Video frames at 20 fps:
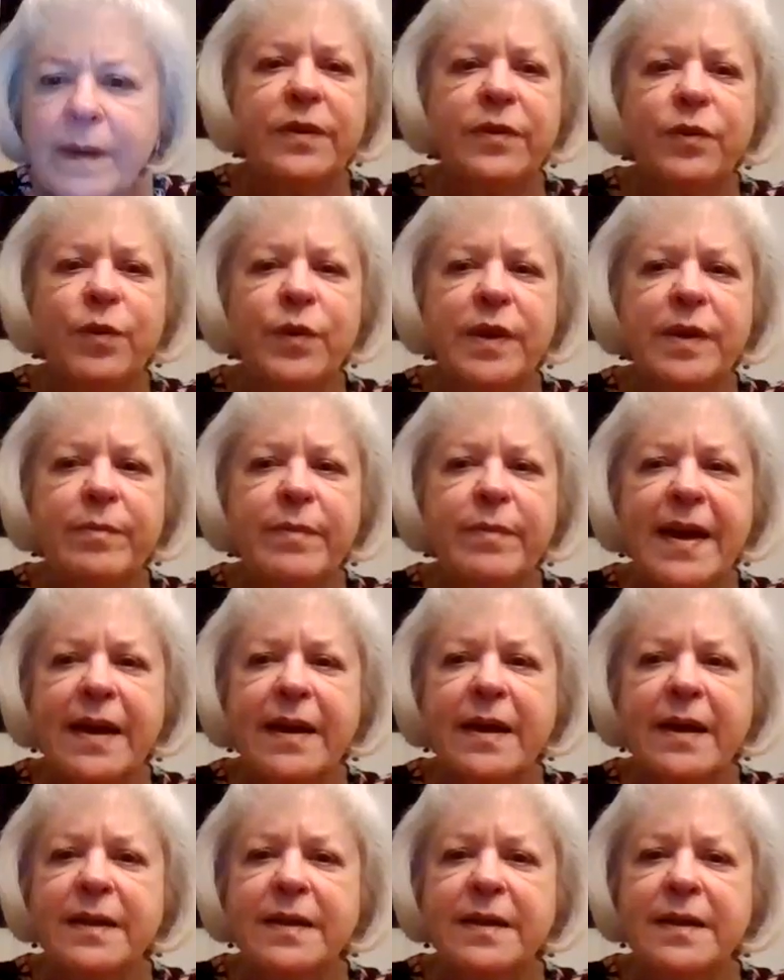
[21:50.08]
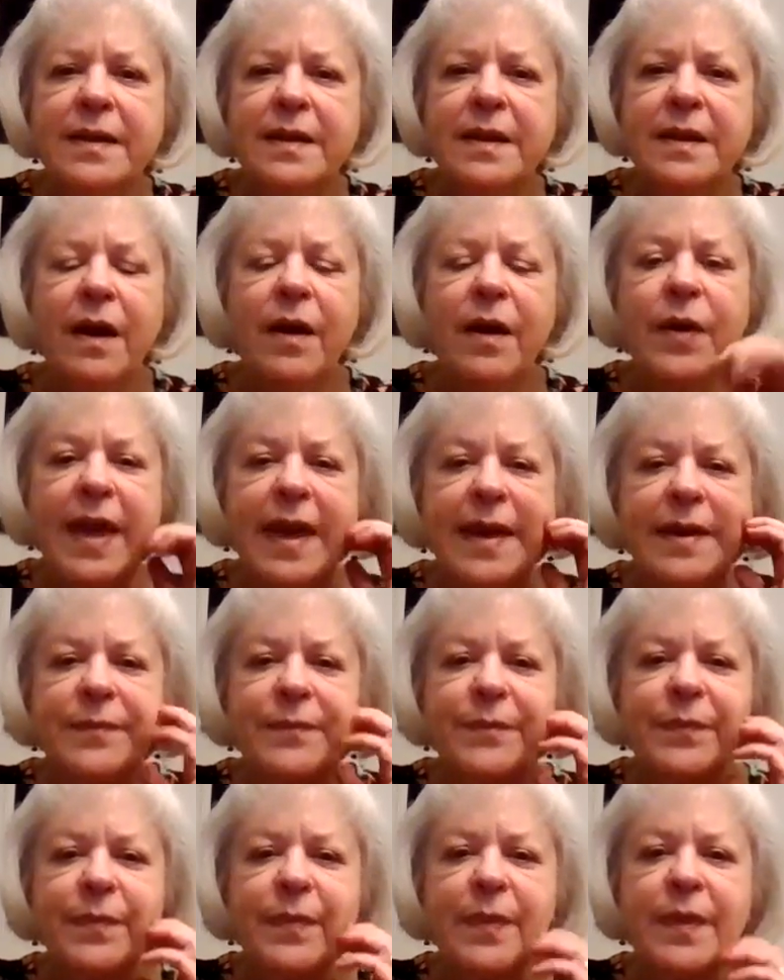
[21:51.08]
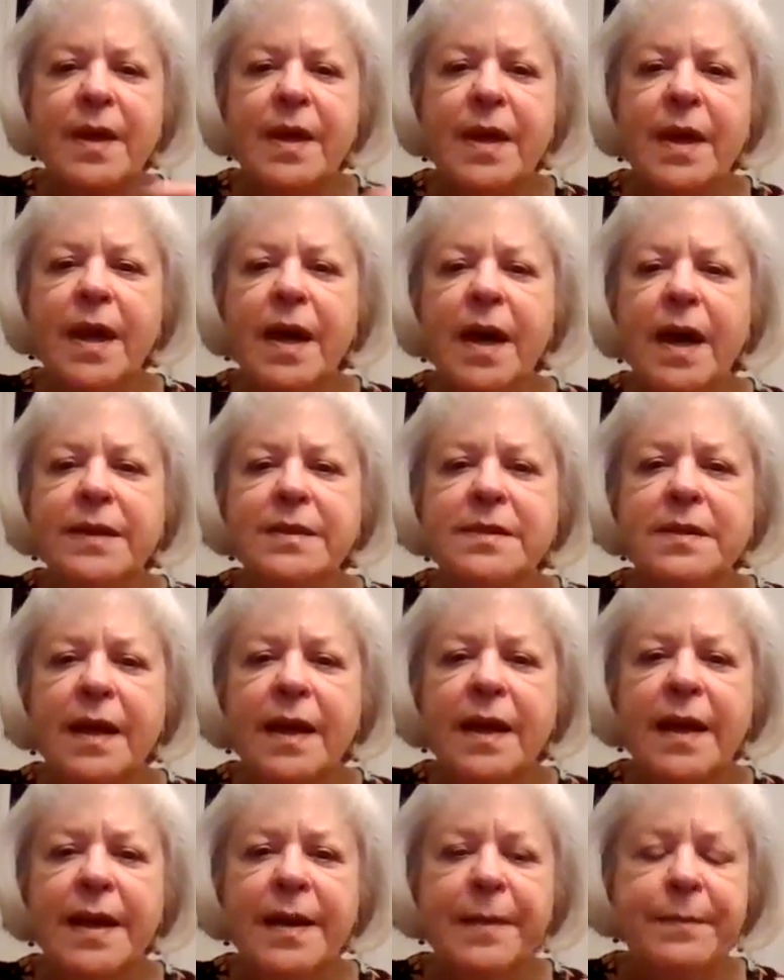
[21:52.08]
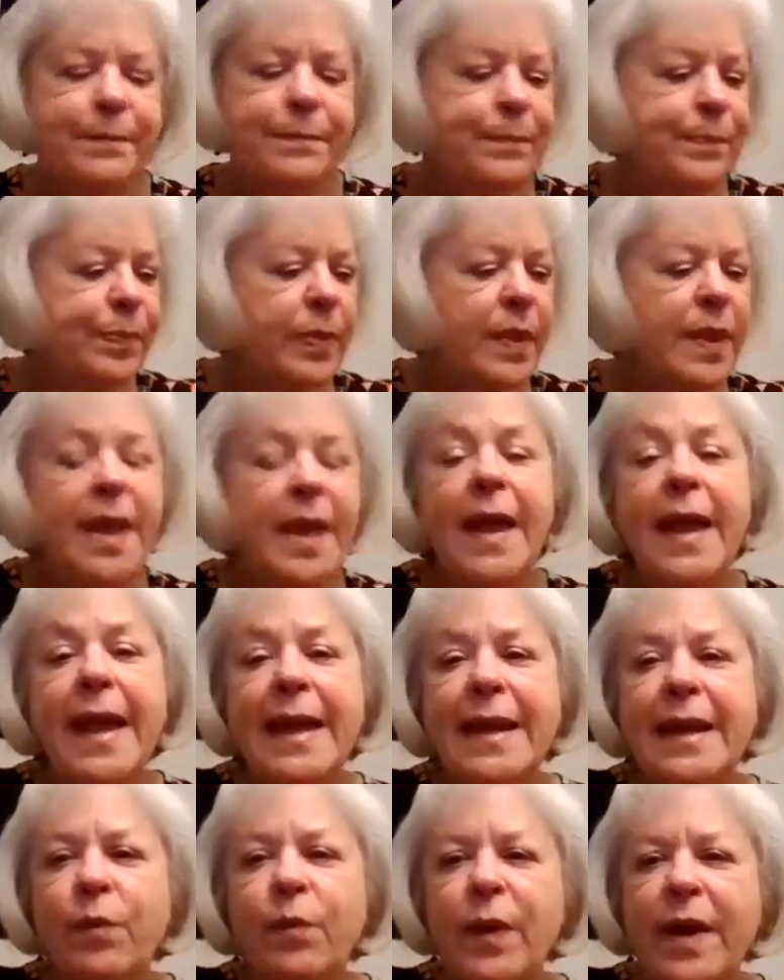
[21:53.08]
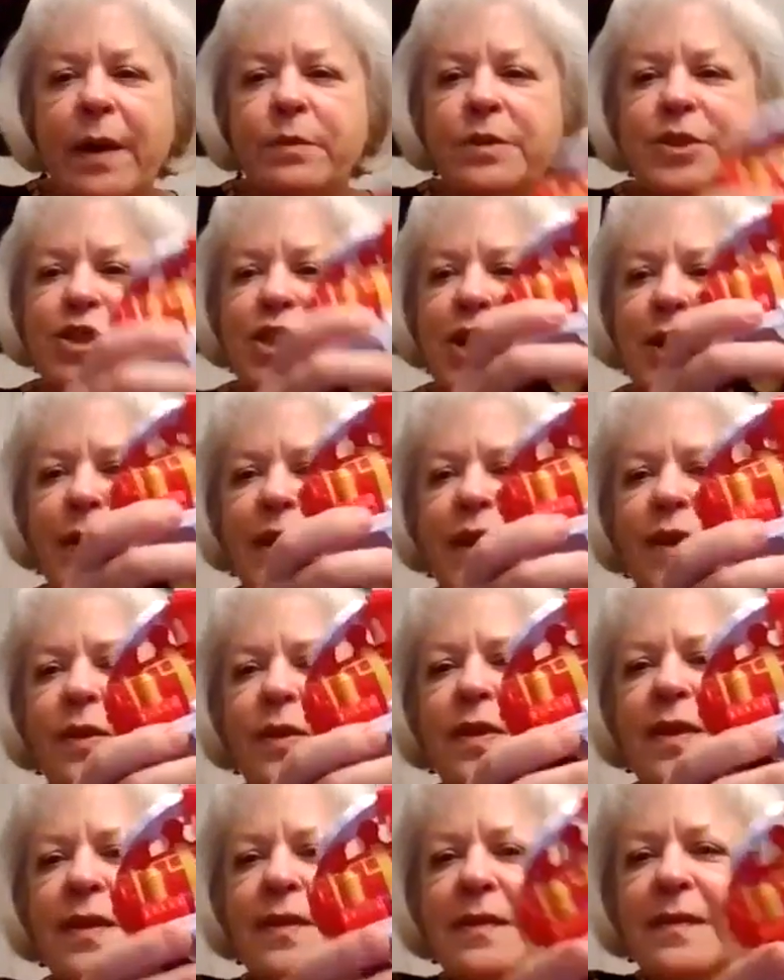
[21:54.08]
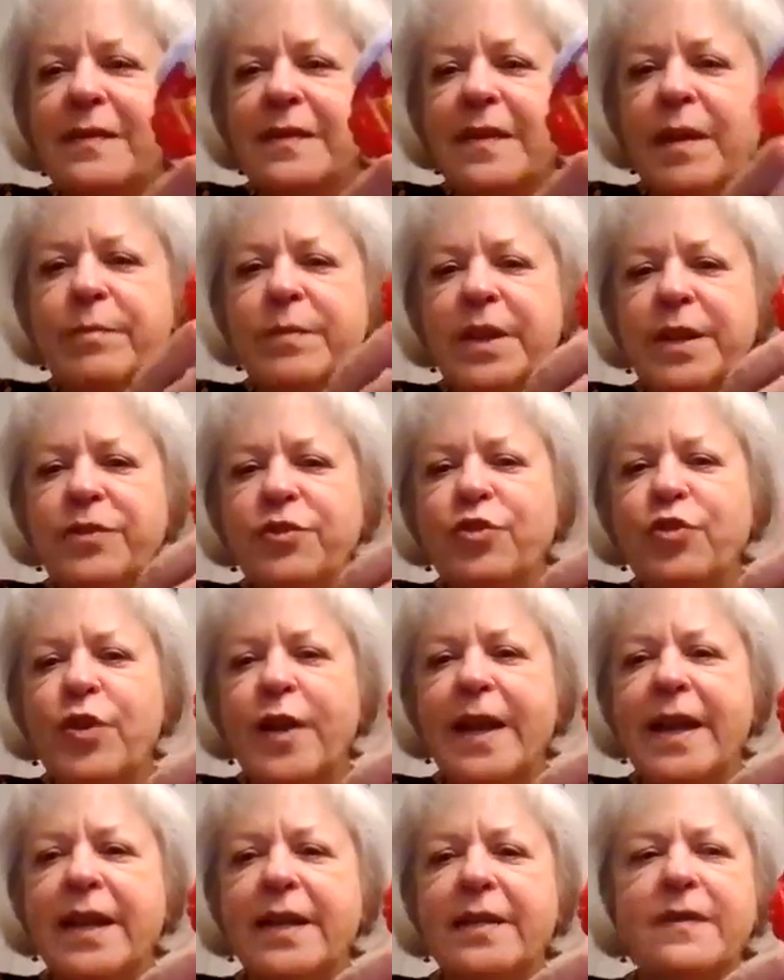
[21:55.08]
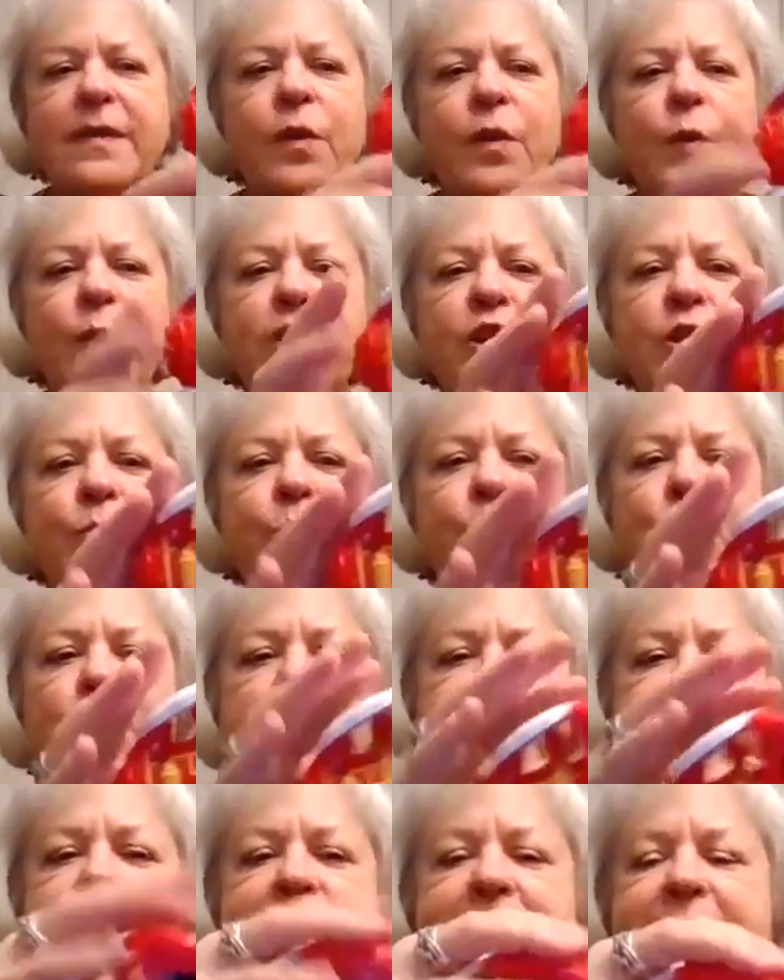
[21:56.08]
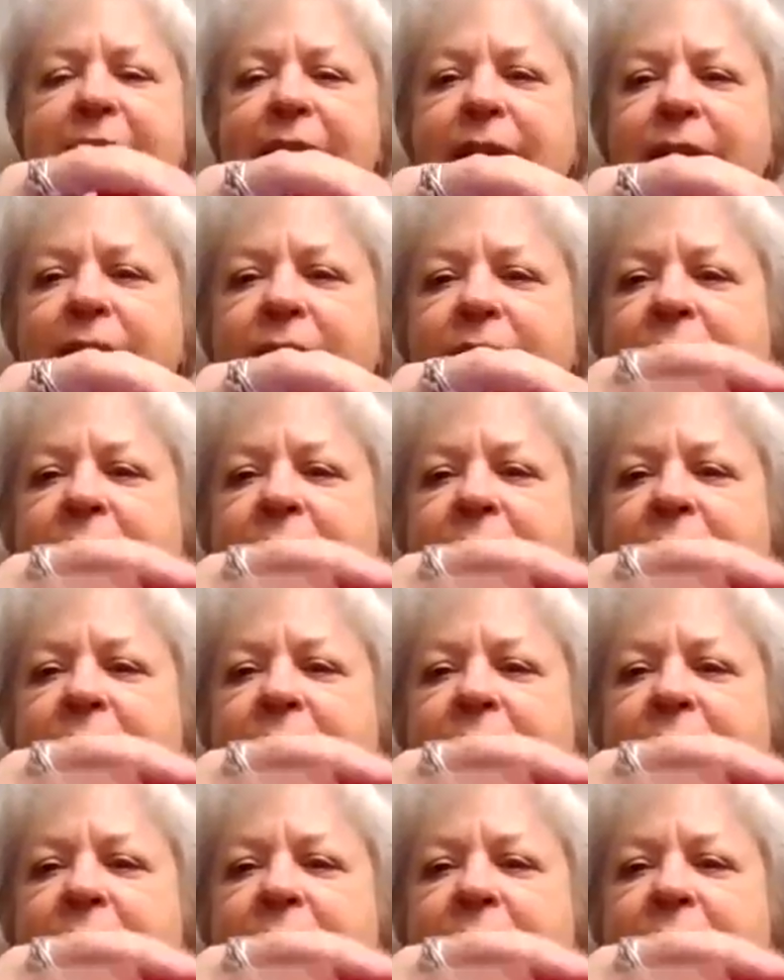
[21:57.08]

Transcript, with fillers: big screen back. Okay. Um, anyway, I was showing you this tumbling train. So when you push oh, cool. it,